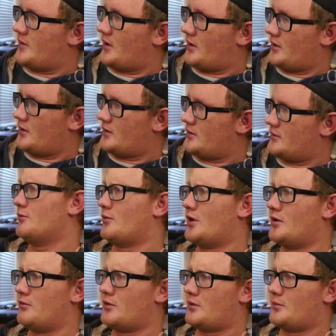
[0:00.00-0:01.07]
are.
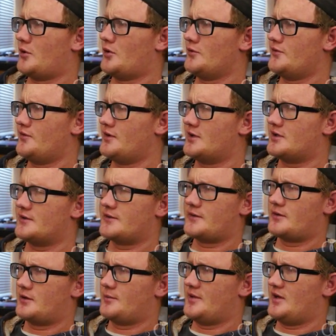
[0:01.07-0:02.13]
What we're mostly
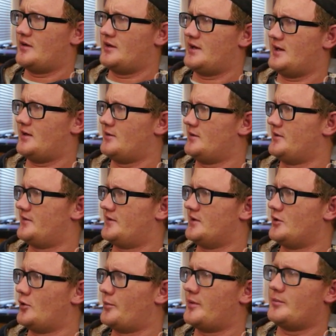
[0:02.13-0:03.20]
concerned about now is
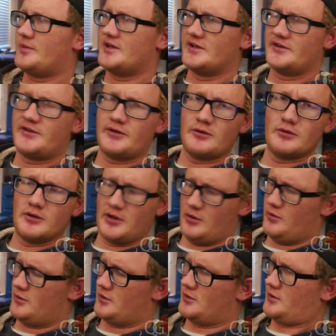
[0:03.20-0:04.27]
the Open PS2
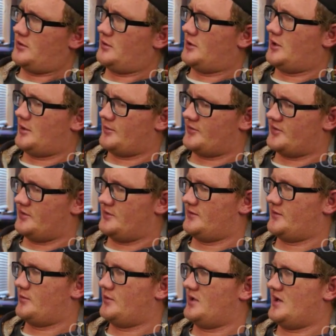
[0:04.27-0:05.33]
Loader
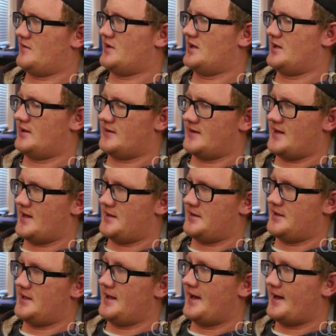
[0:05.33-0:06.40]
options. We'll navigate down to that,
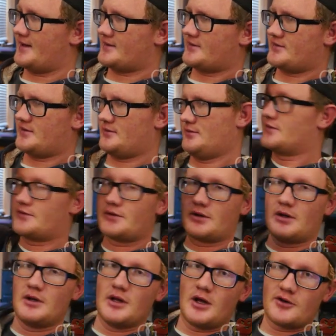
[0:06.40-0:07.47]
hit X. It's going
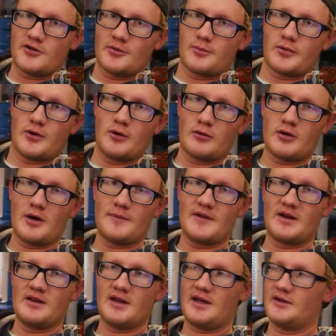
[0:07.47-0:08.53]
to launch a program
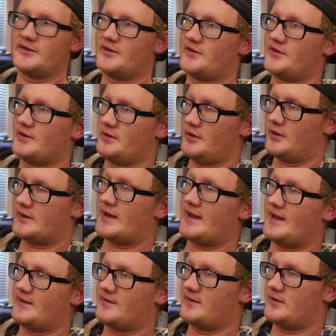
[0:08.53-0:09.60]
that allows us to look
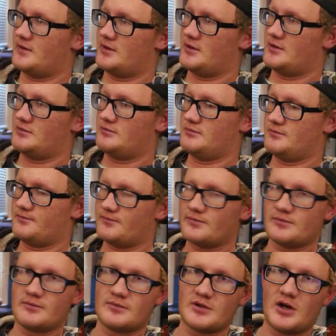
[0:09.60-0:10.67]
at the
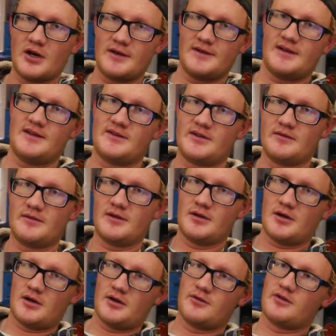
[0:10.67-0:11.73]
contents of the
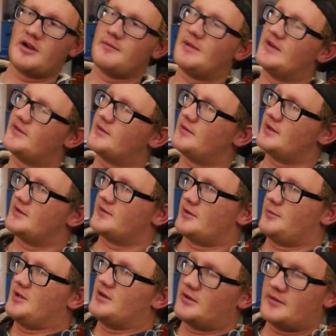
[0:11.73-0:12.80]
hard drive, basically. It's
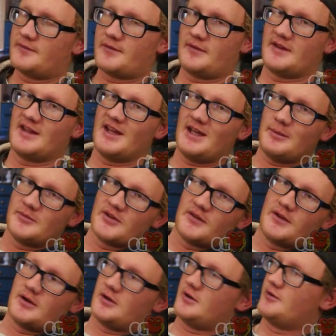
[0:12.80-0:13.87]
going to be looking for the games
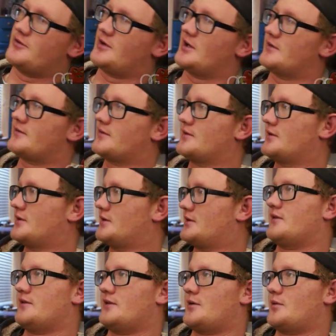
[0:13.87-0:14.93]
on the hard drive.
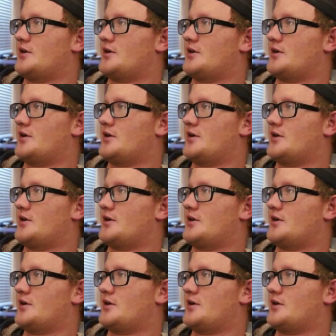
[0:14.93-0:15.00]
And there